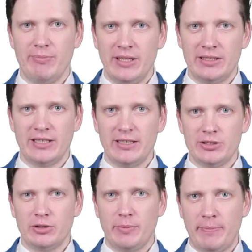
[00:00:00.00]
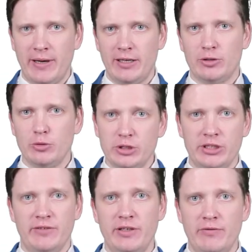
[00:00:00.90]
make sense to prepare 2
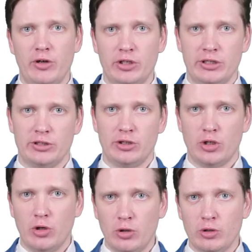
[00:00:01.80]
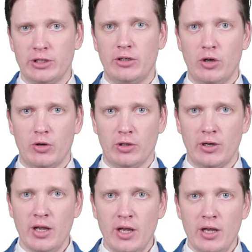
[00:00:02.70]
CV versions, short and
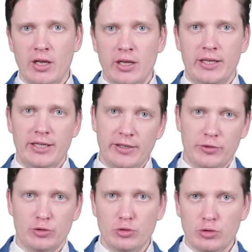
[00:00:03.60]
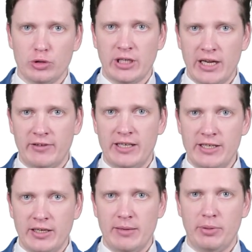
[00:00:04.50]
long, if you do not have
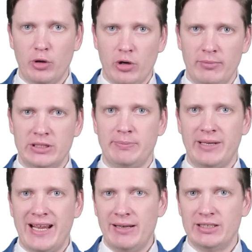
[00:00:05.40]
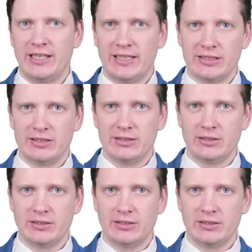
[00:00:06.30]
clear employment plans yet.